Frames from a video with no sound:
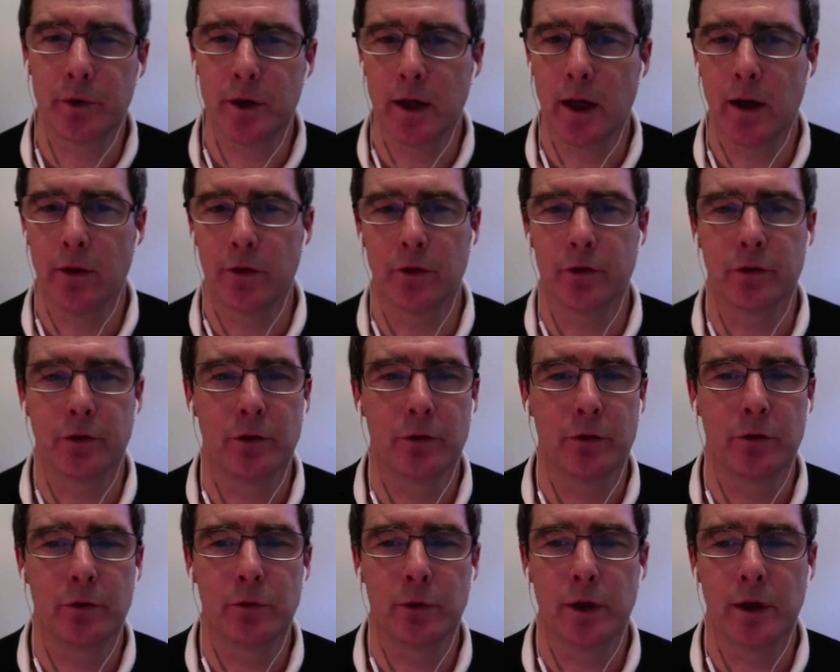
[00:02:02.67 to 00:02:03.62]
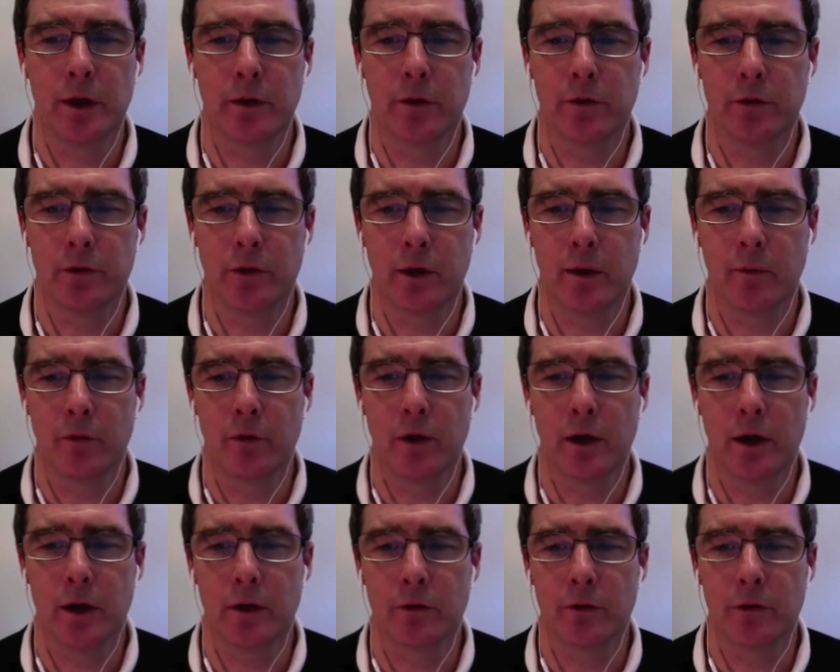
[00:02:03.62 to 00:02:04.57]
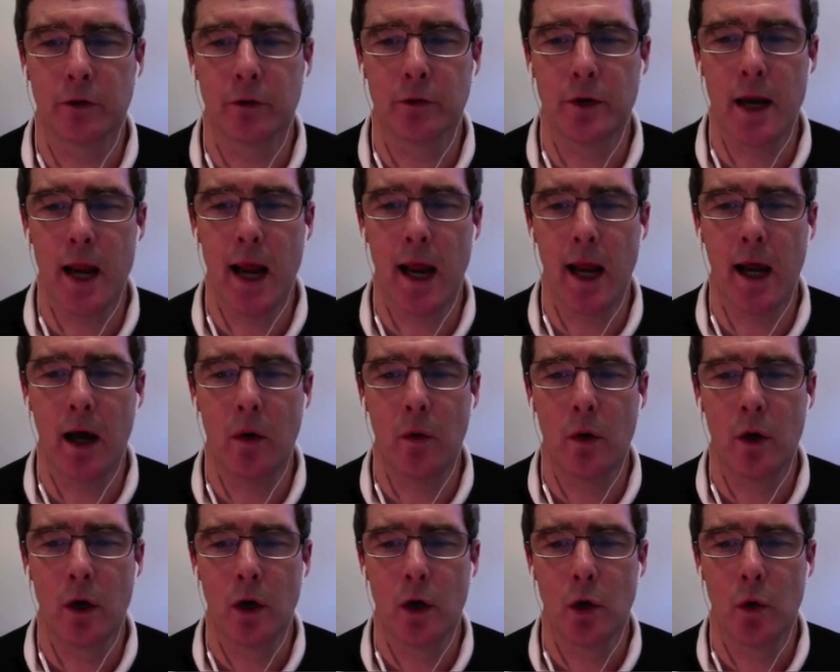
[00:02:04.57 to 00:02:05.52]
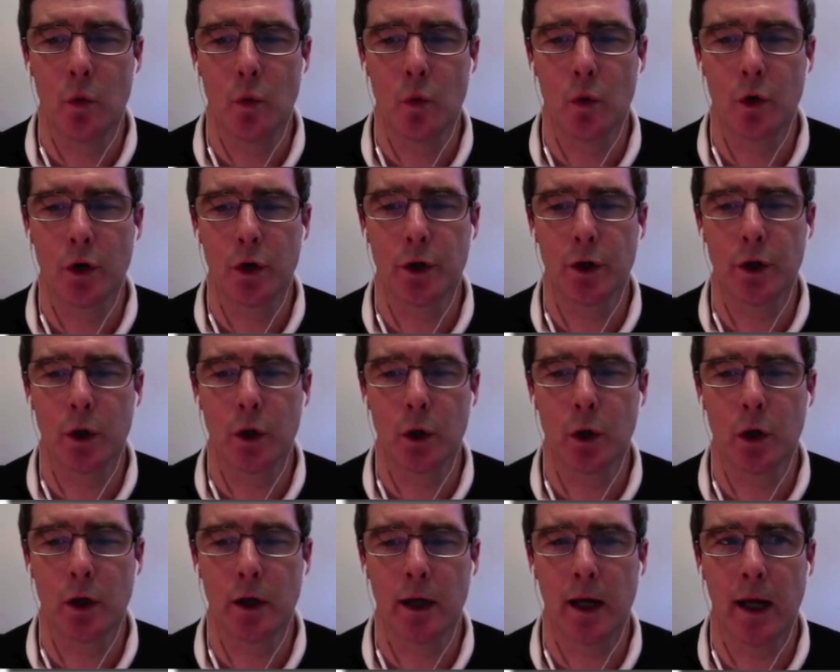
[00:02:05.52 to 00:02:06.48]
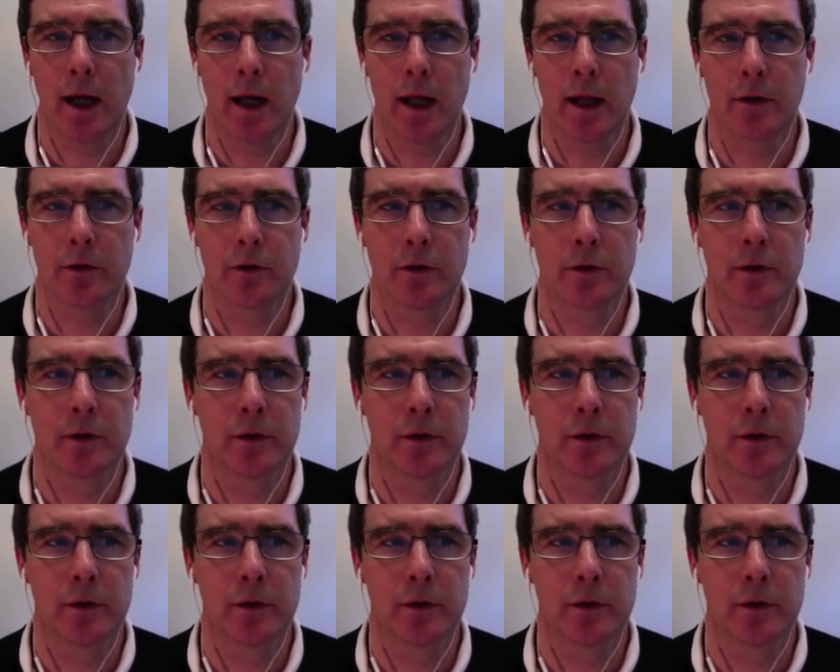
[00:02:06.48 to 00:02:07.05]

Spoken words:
together. So they're really the same thing. So now we're going to look at